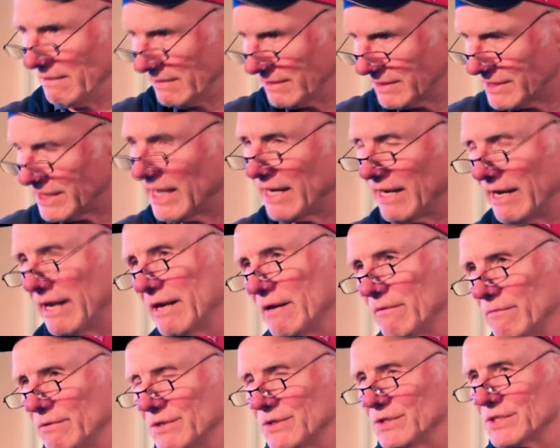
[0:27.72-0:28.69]

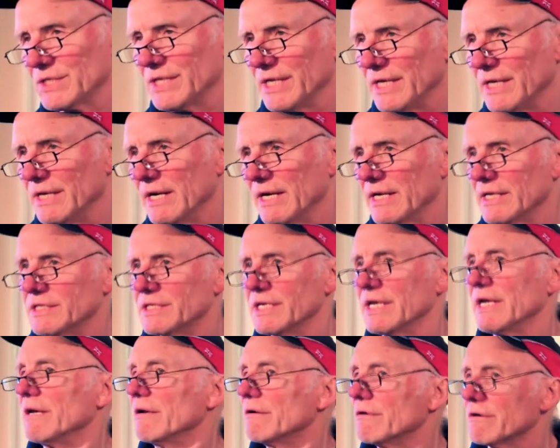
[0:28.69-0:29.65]
dealing with the
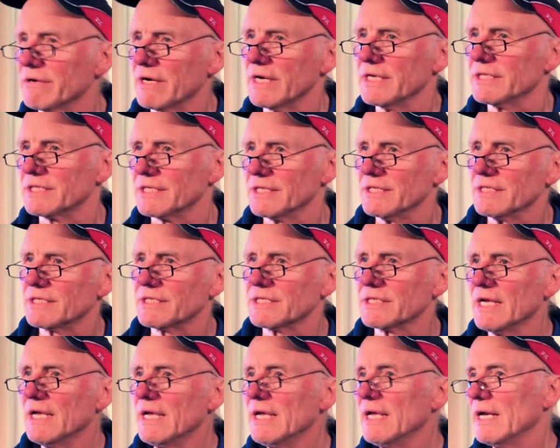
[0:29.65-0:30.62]
C-19
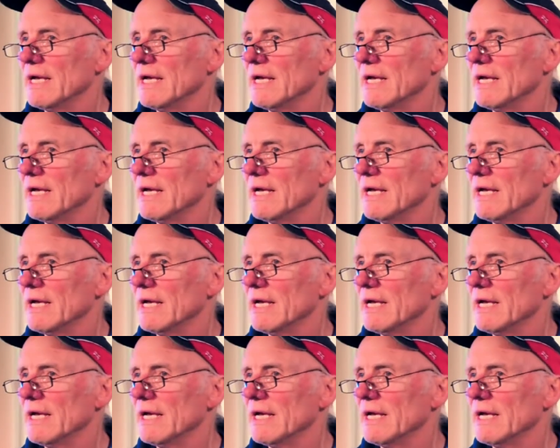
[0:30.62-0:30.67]
crisis.